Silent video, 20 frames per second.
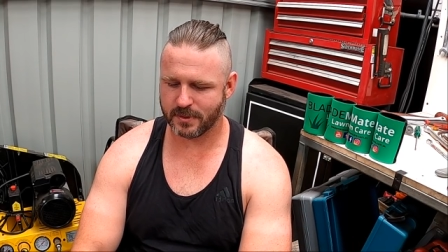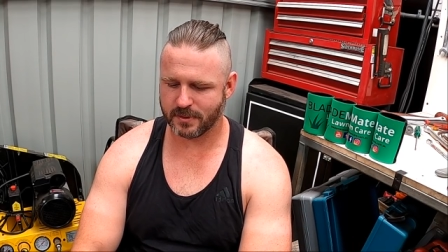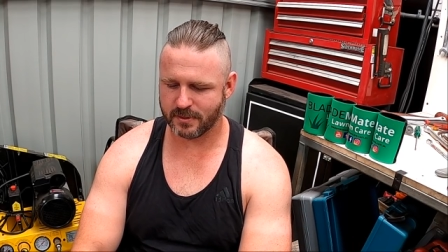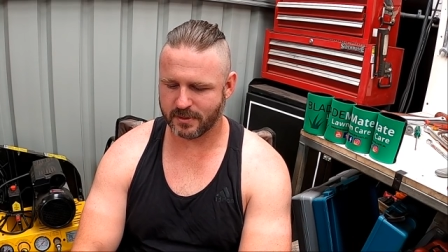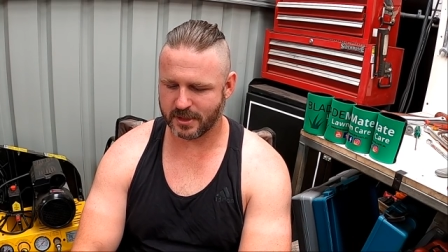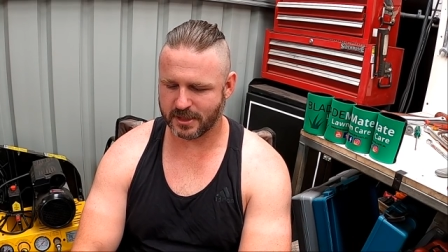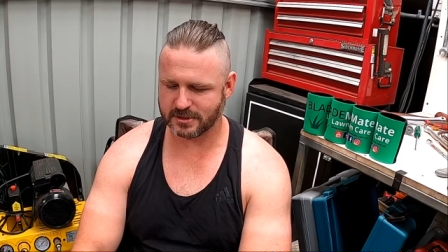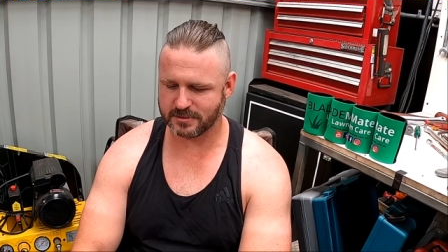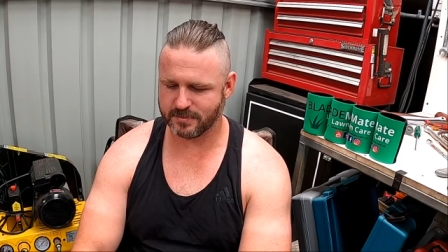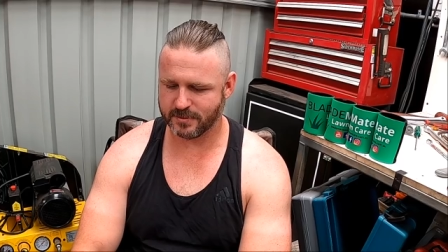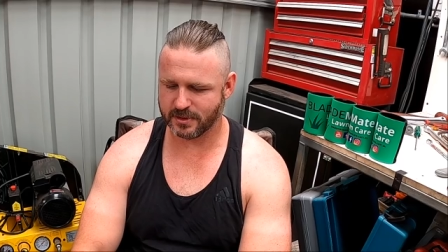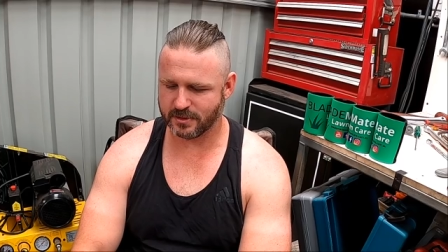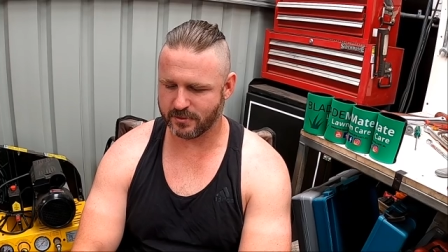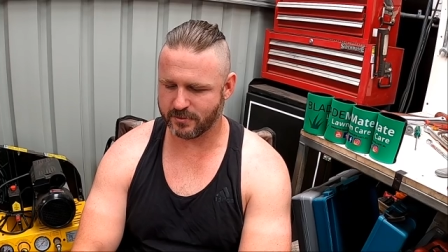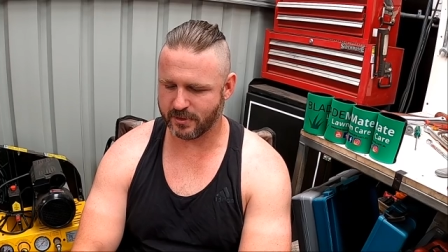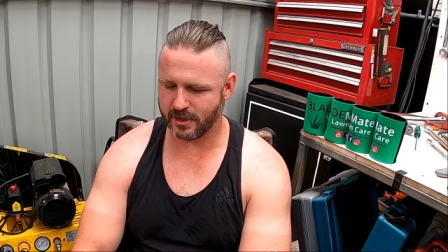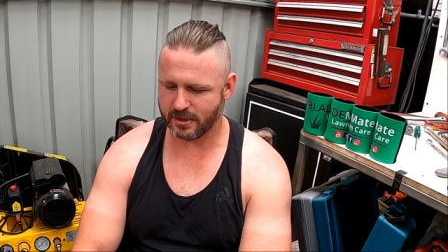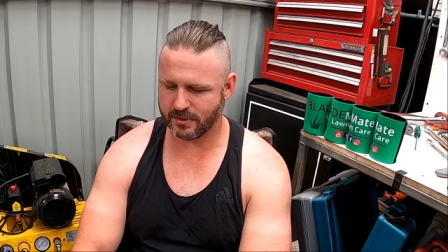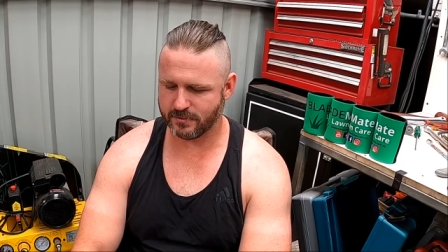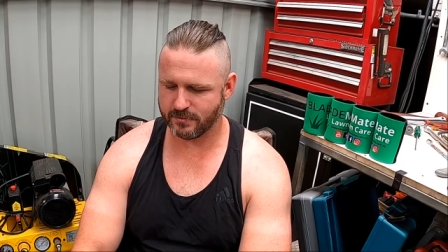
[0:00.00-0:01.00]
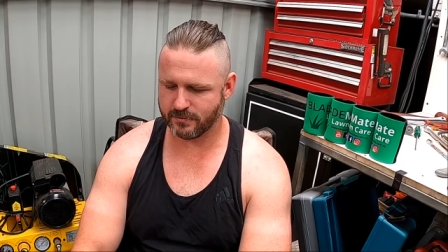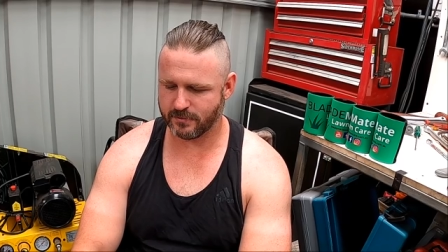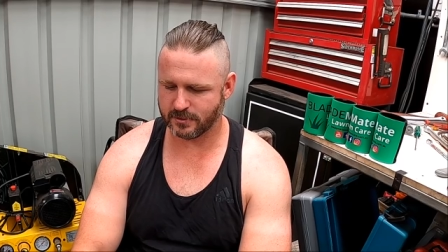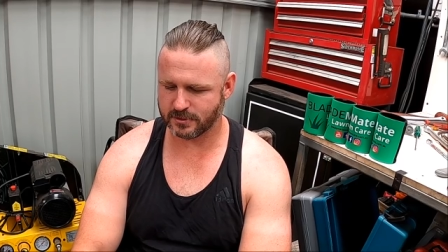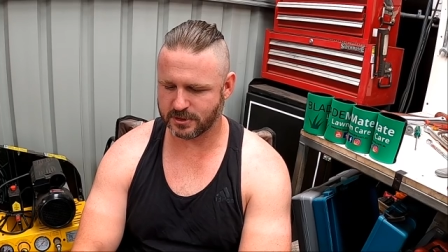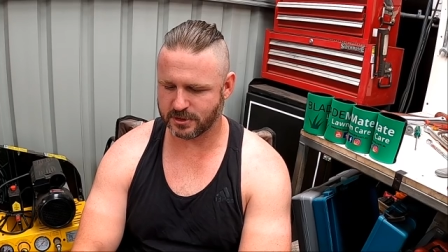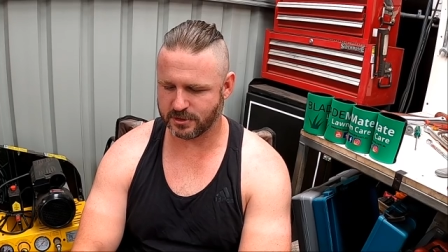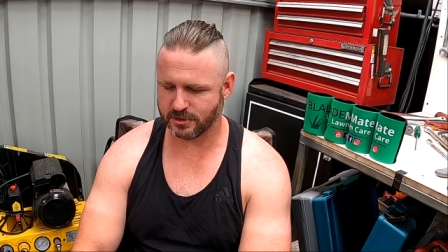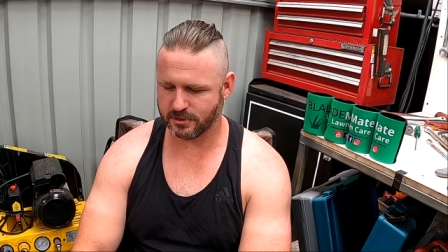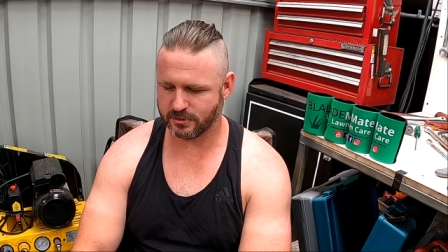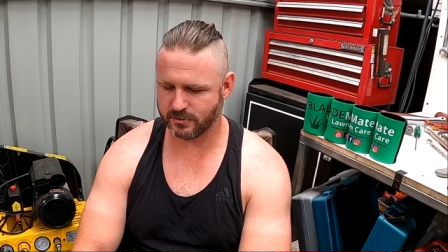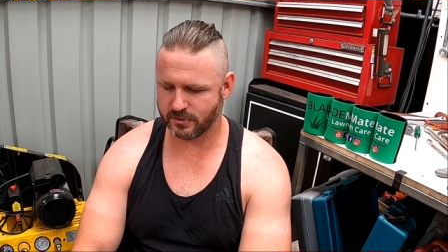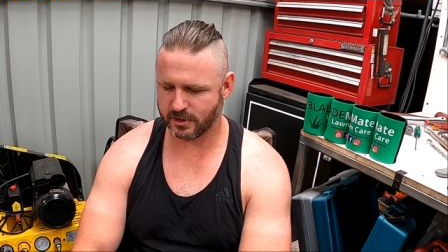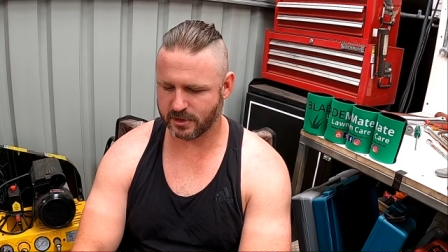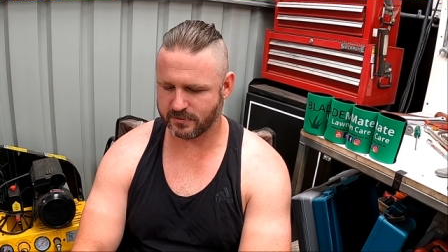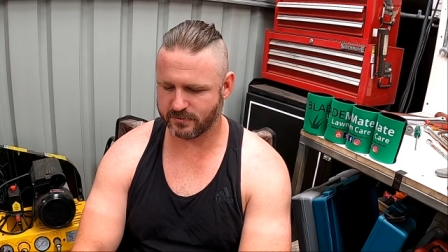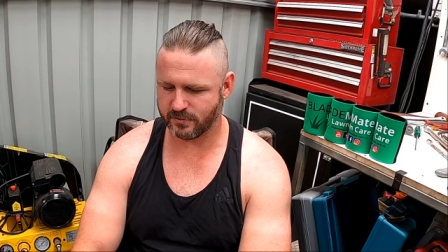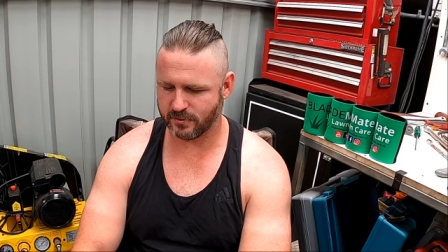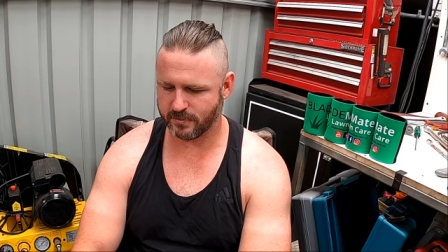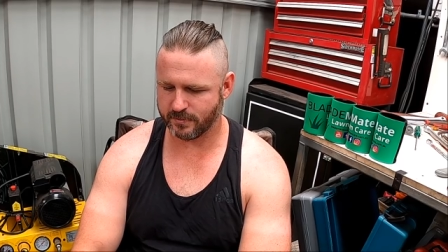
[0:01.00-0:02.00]
It has been great watching you
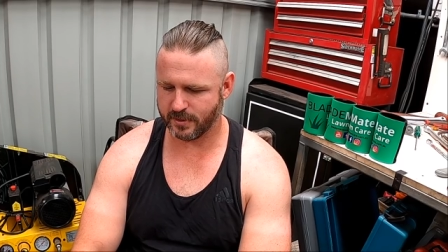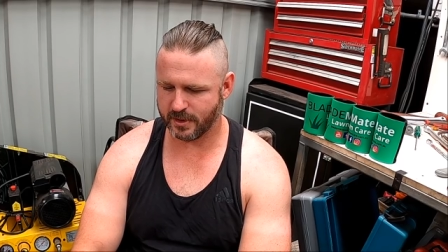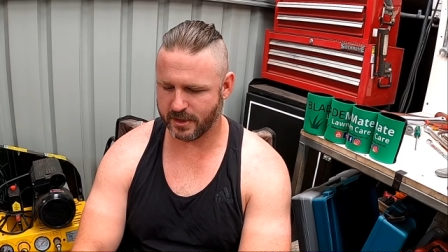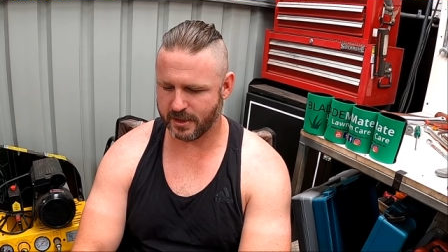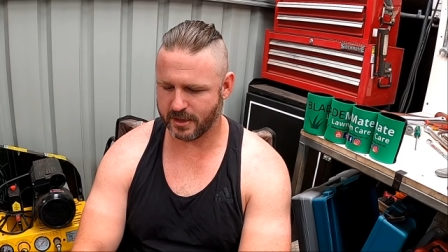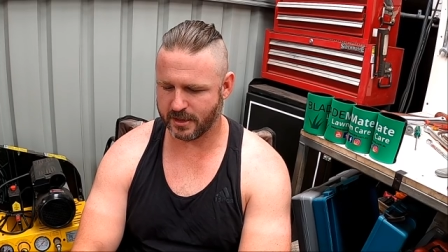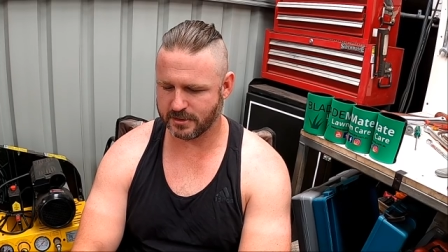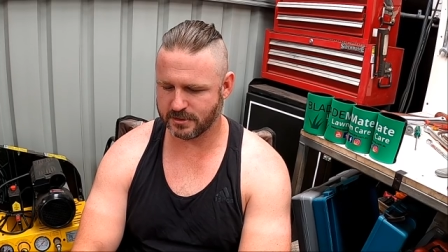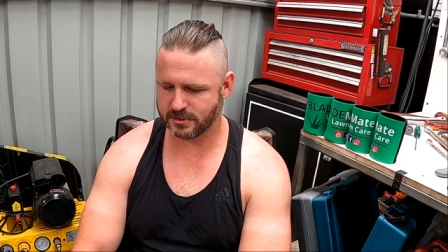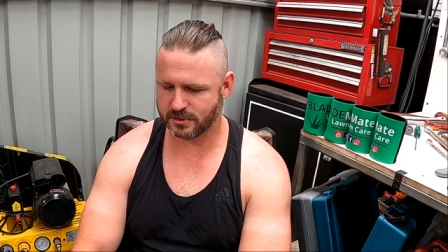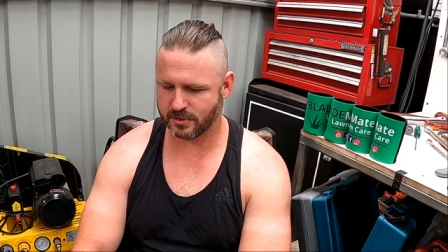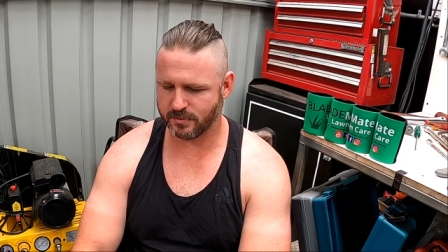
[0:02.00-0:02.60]
transform yards,